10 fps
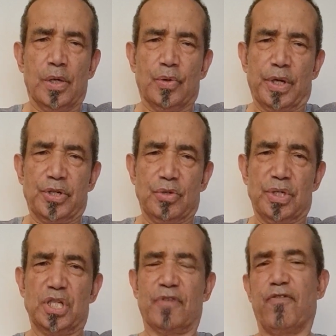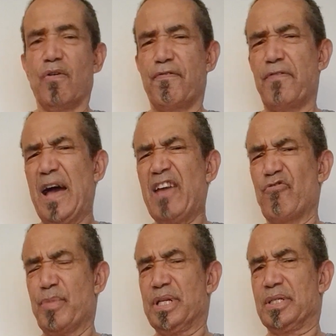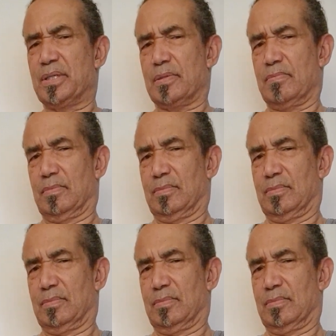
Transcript: You can do this for five minutes